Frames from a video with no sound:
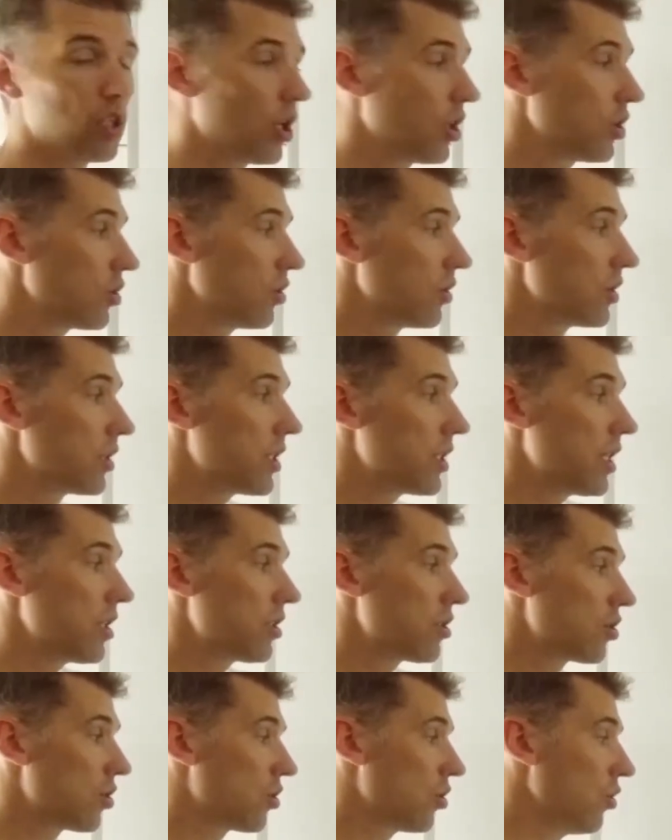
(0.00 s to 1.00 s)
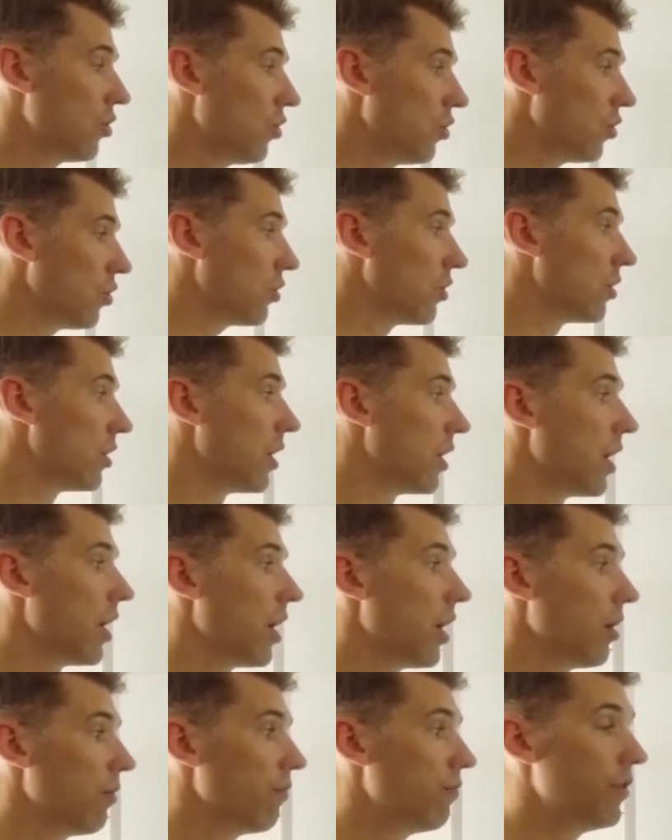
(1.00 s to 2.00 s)
So these two
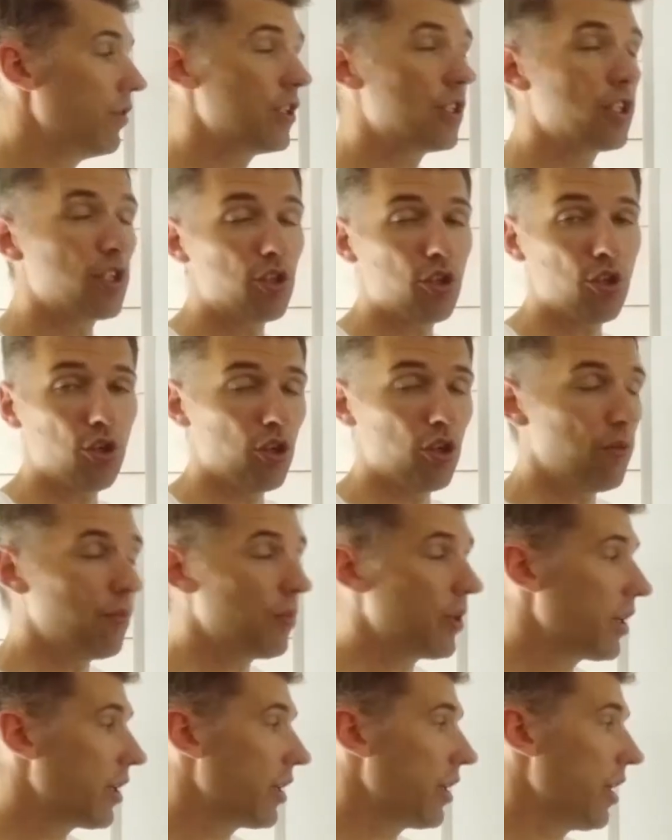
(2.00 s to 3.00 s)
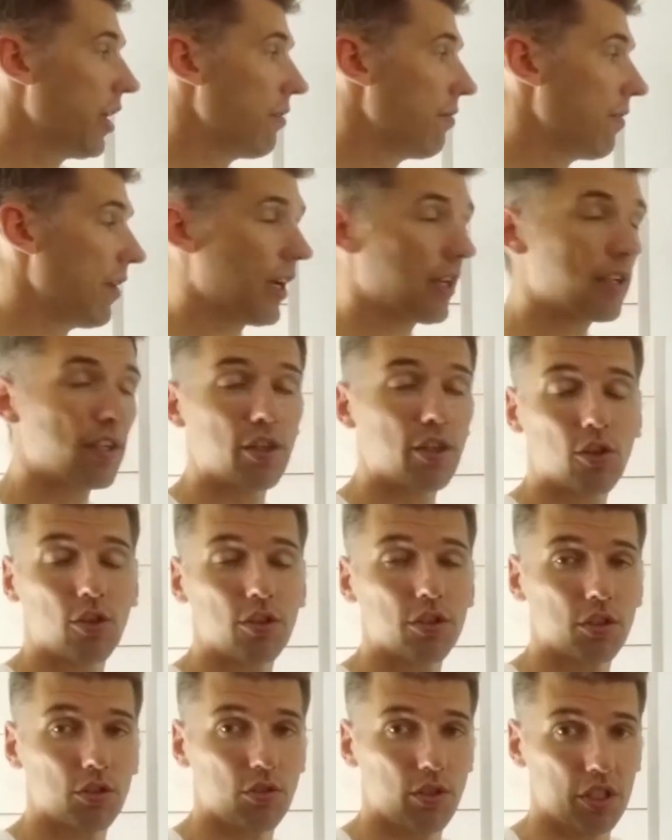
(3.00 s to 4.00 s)
will determine if lactate
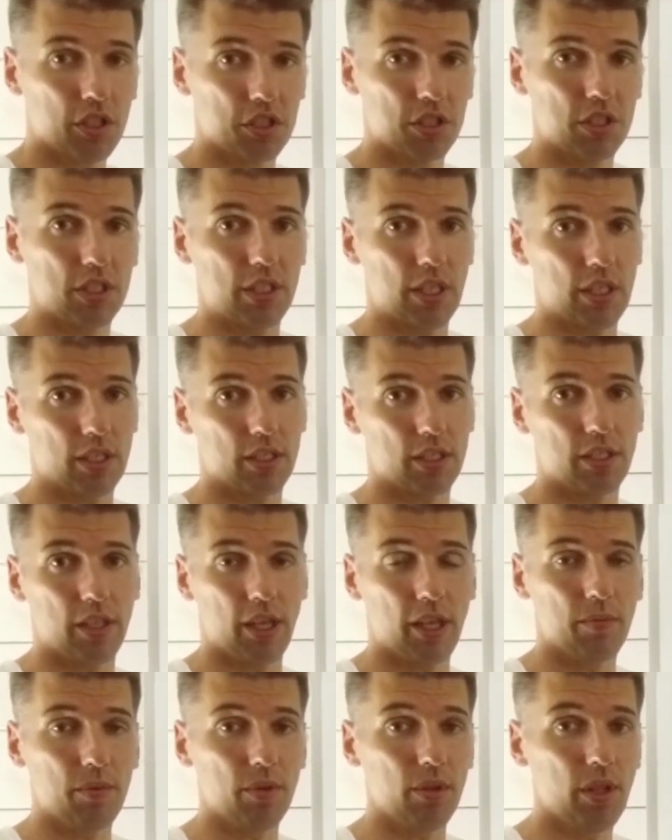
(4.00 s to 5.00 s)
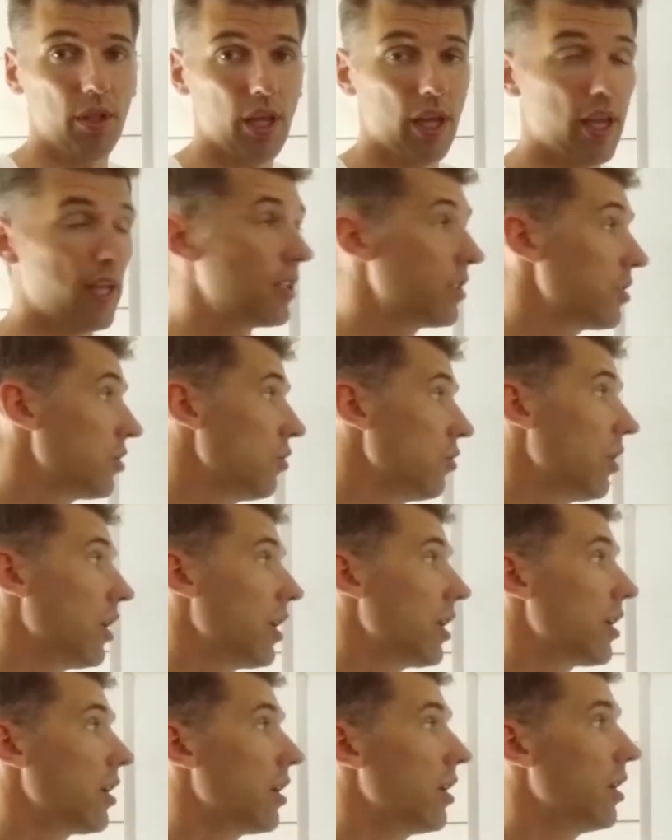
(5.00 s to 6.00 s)
concentration stays stable, hence you
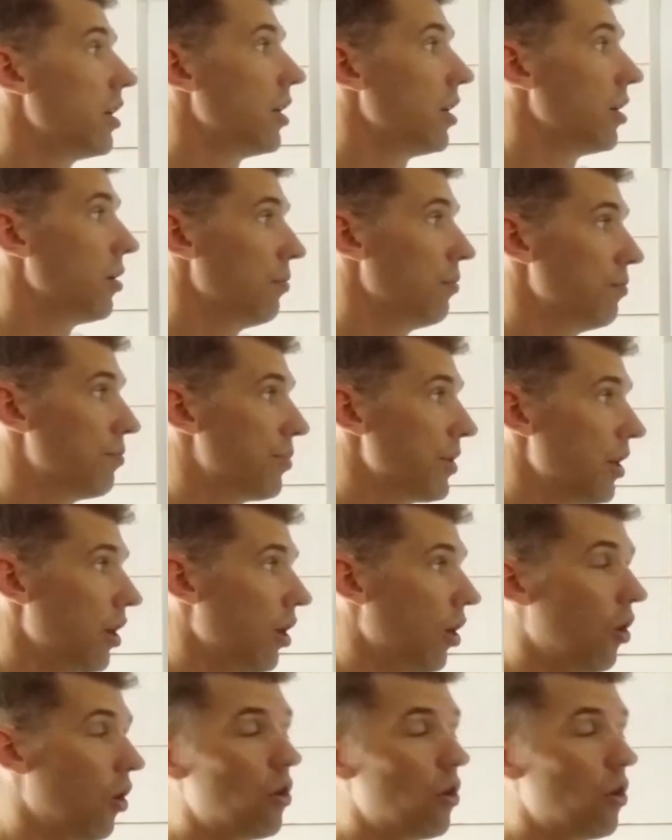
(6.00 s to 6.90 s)
are below